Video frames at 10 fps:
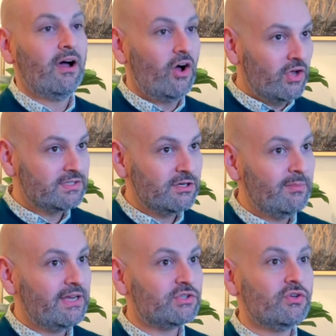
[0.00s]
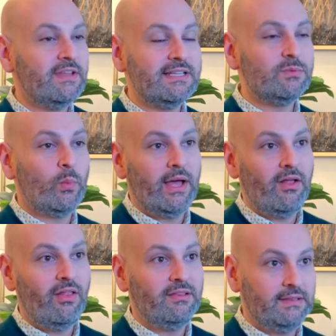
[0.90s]
Also, make sure that it's
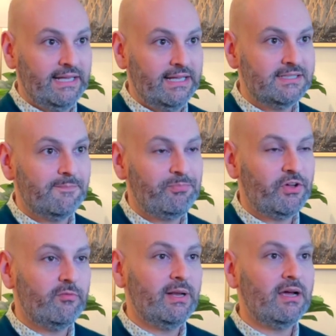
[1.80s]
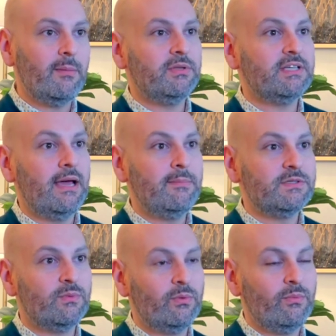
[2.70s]
well lit. There have been a couple
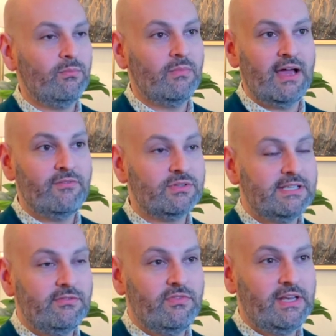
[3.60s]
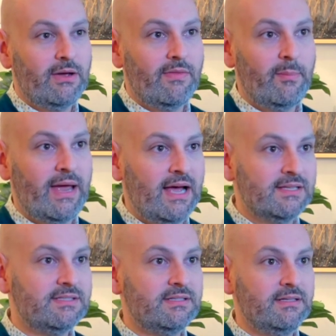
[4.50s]
times when I've received video in the
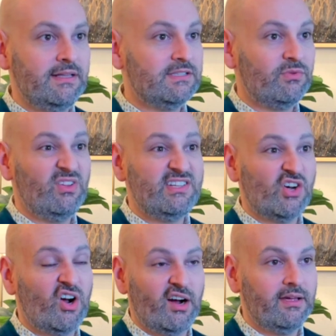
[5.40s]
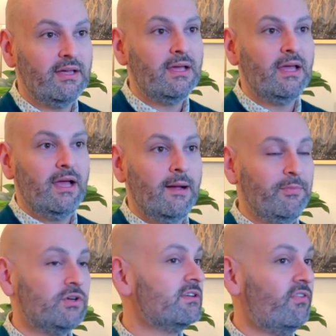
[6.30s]
past that's really dark.
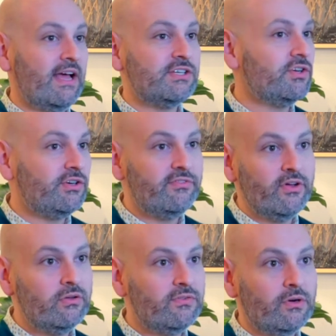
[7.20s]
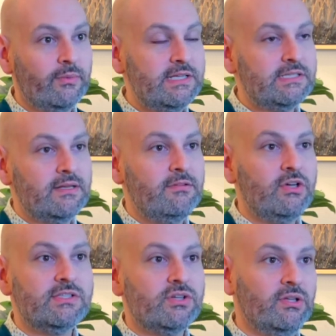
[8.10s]
There's a flash on your phone for a reason. You
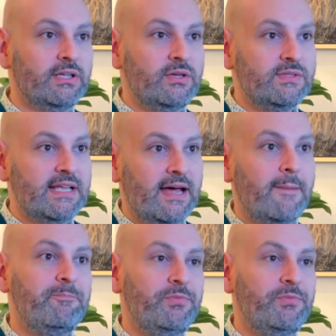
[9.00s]
can certainly use that.